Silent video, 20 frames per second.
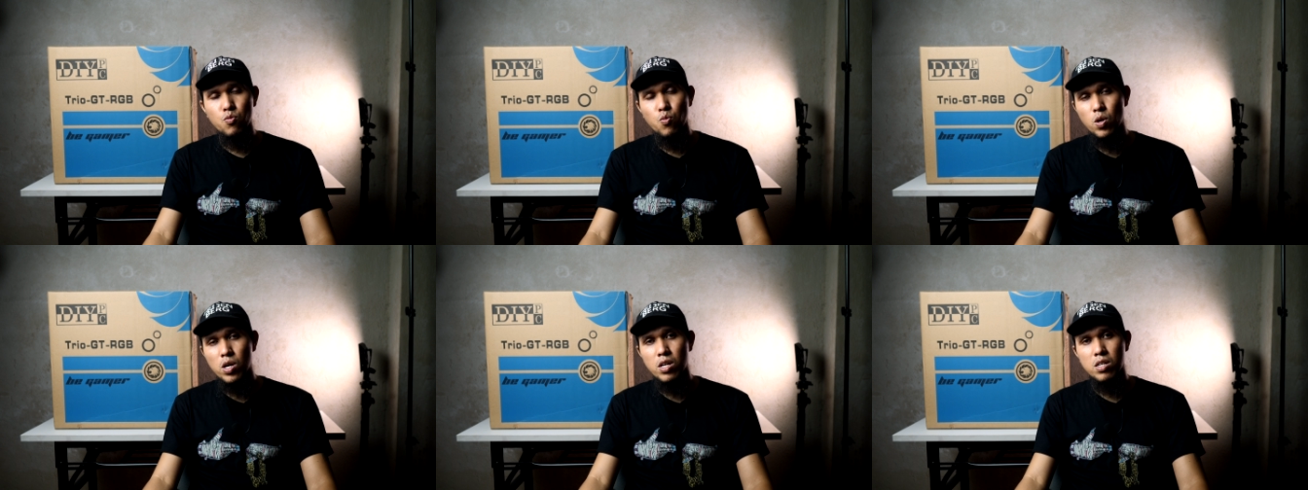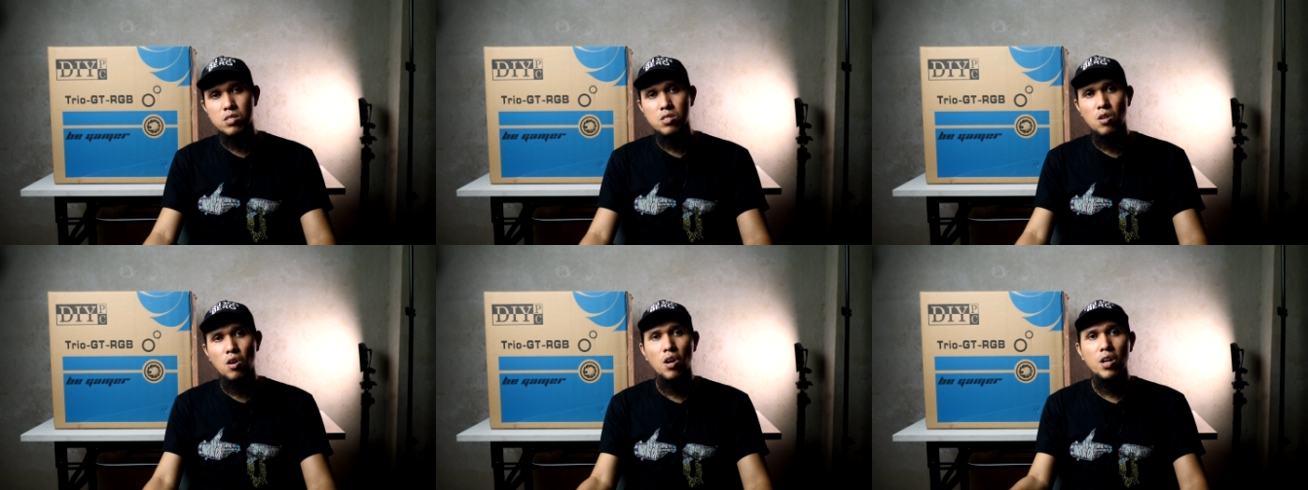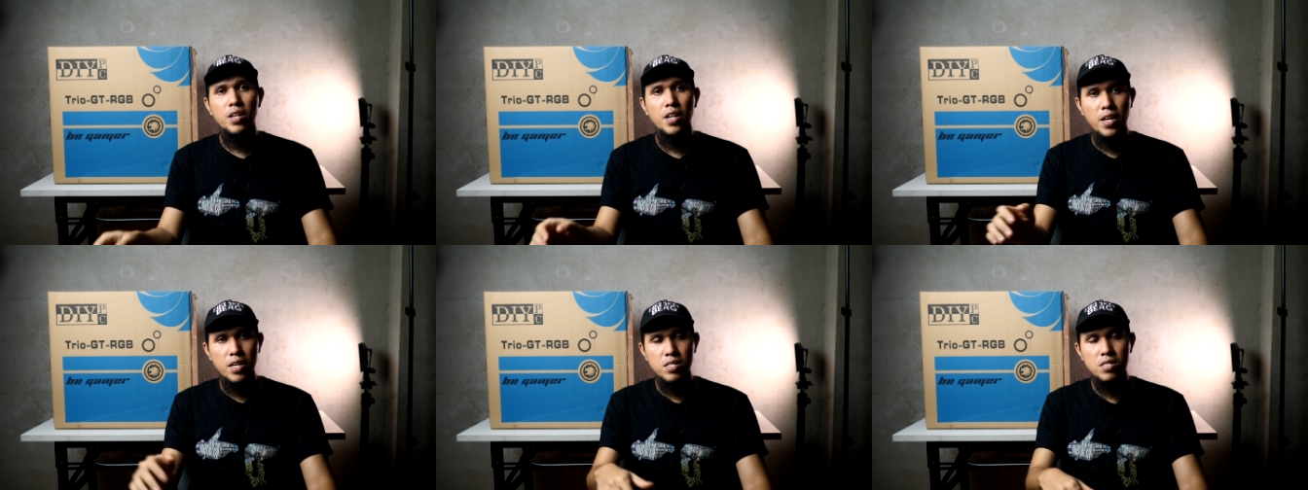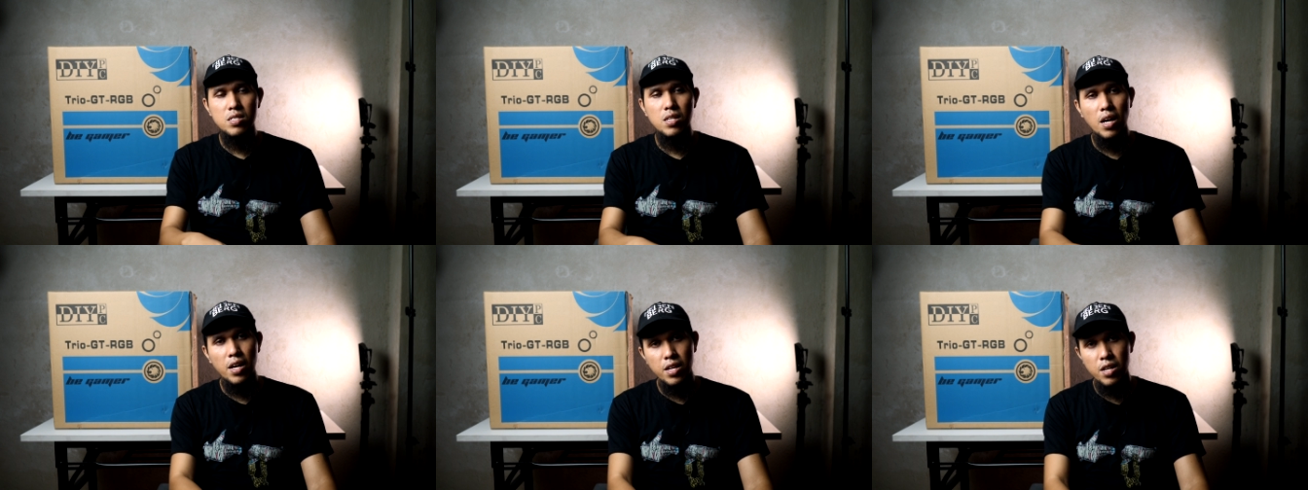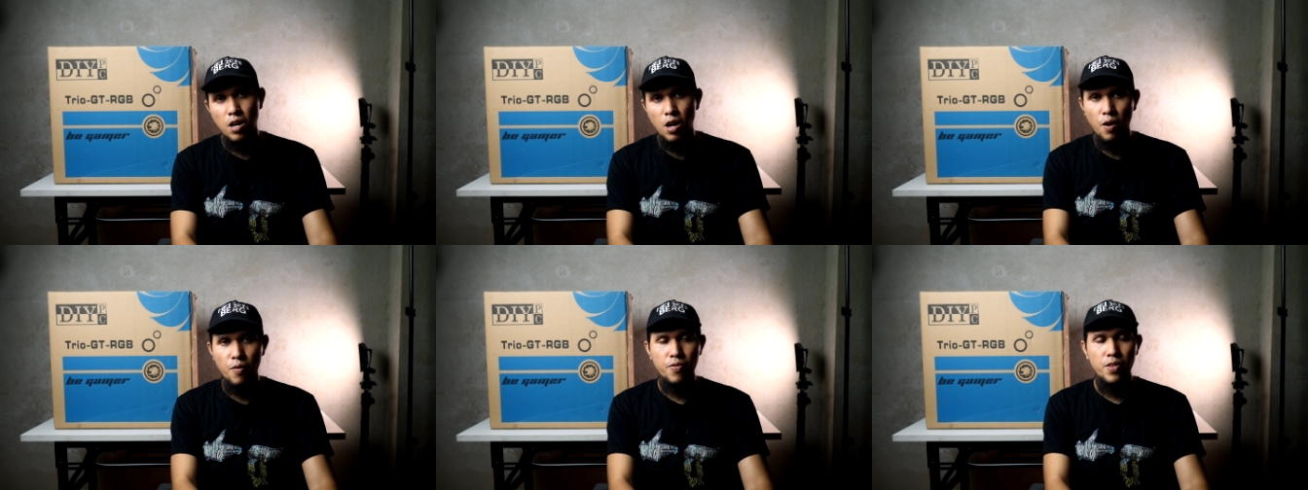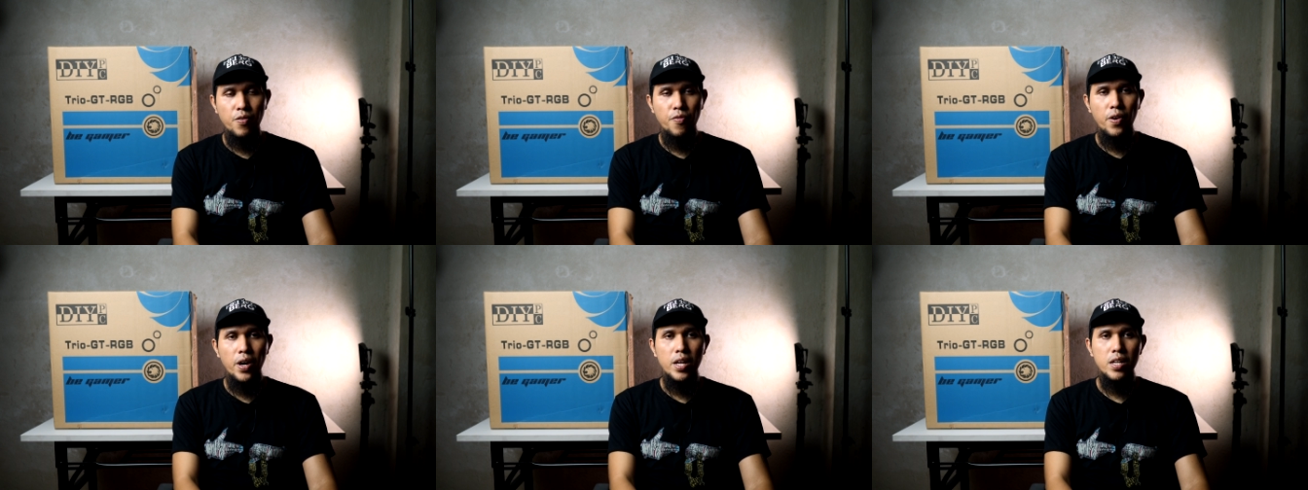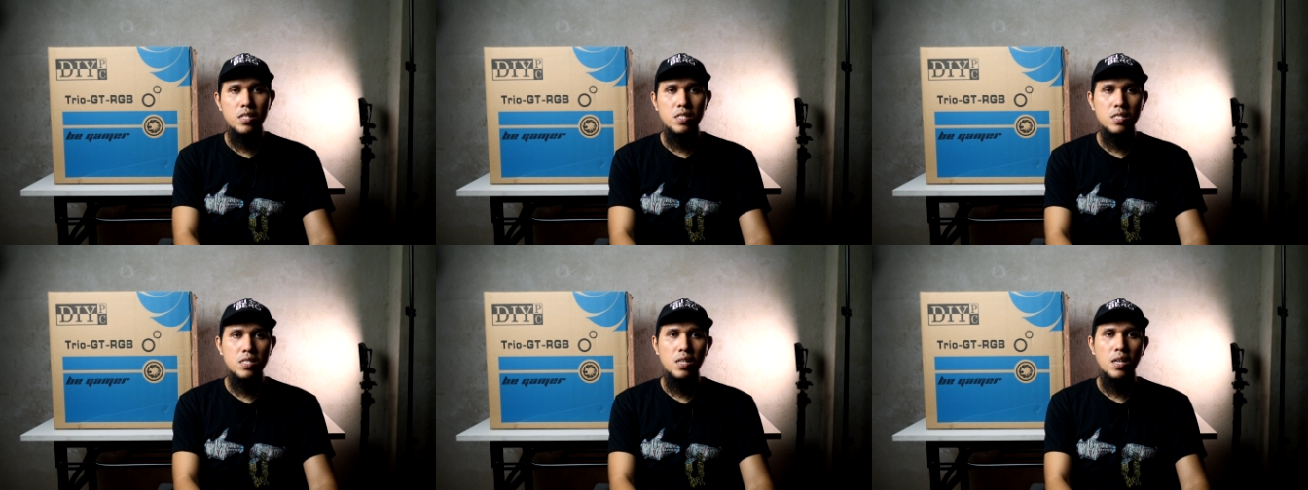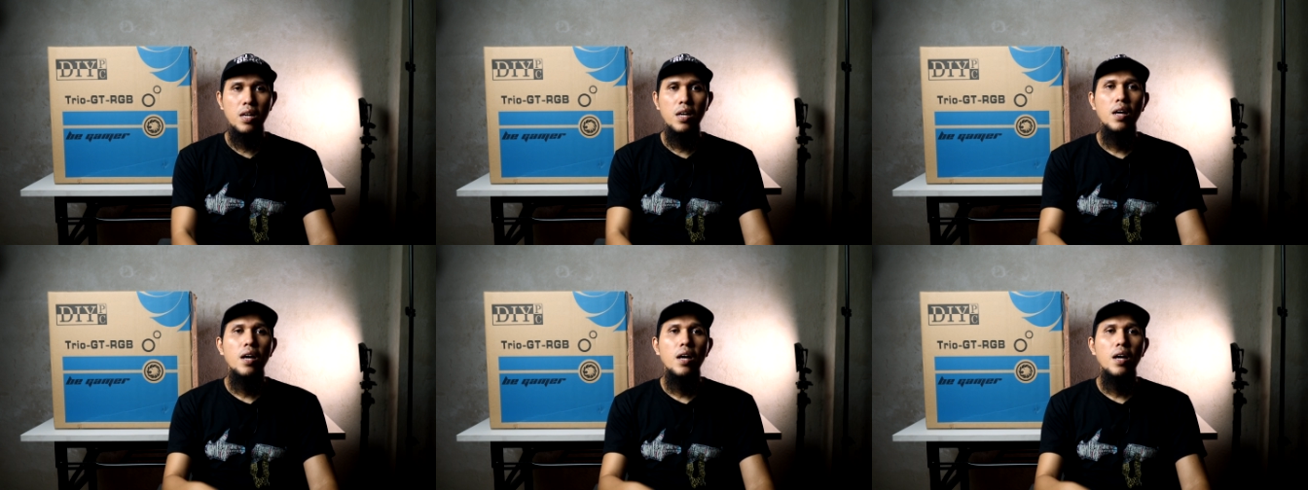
works on his side of the fence.